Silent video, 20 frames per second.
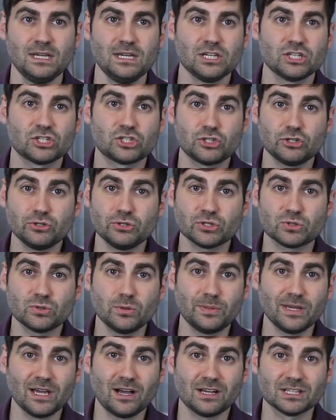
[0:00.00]
Students will
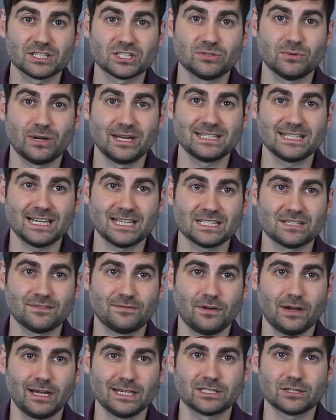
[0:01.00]
be asked to
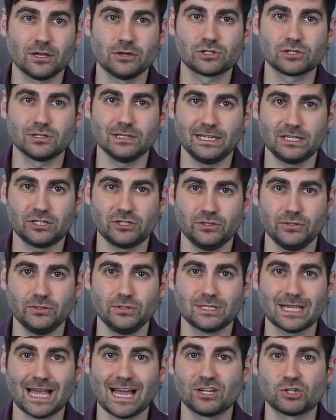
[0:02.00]
identify social
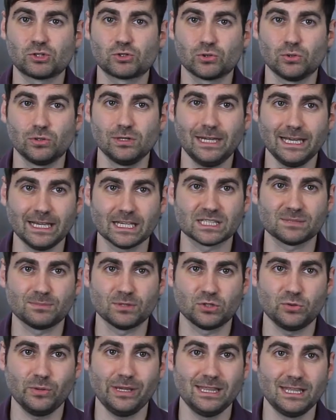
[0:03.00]
issues and draw links
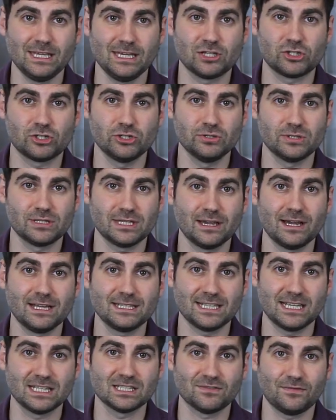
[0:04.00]
between the issues they
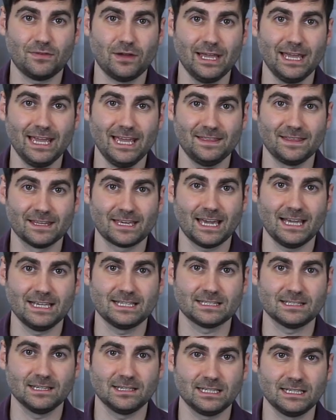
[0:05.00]
identify in the case
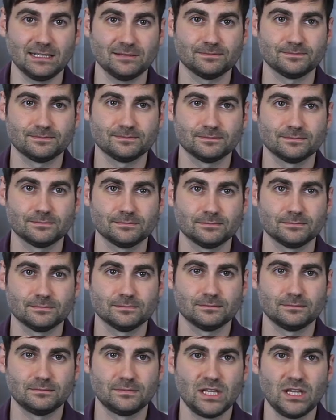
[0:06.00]
study.
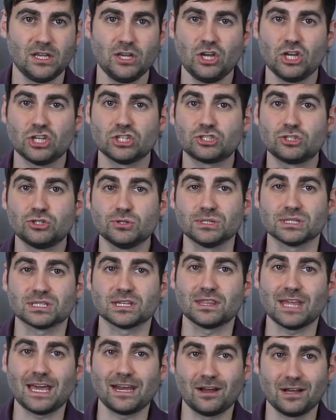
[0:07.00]
Students are
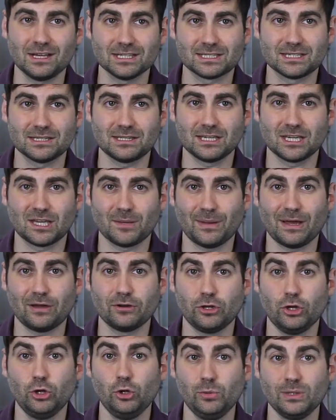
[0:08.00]
then asked to think about
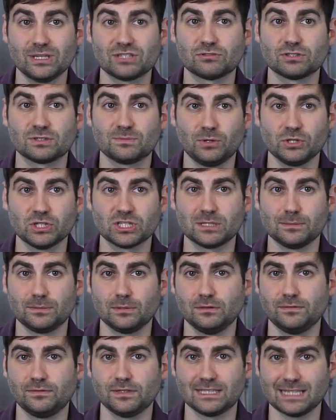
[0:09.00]
who is
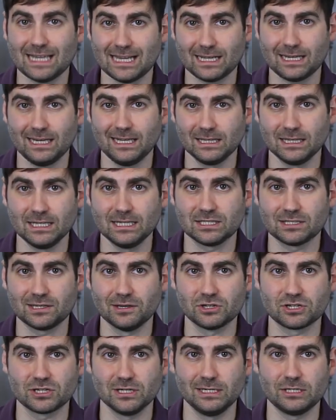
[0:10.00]
responsible for tackling these
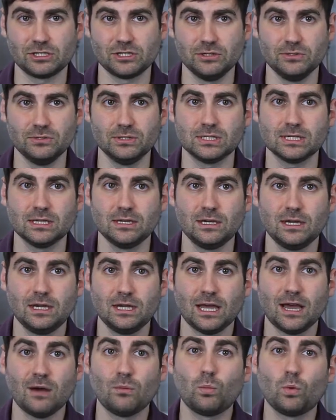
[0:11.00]
social issues
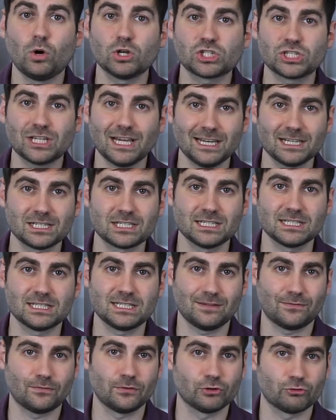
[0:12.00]
and what challenges
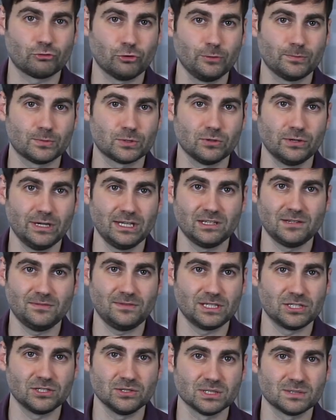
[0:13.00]
different groups or
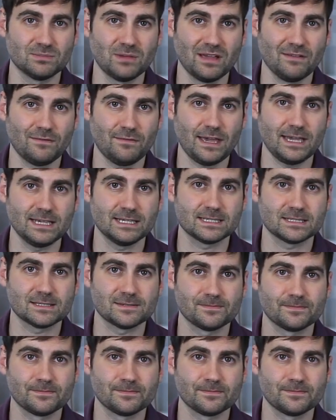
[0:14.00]
individuals might face.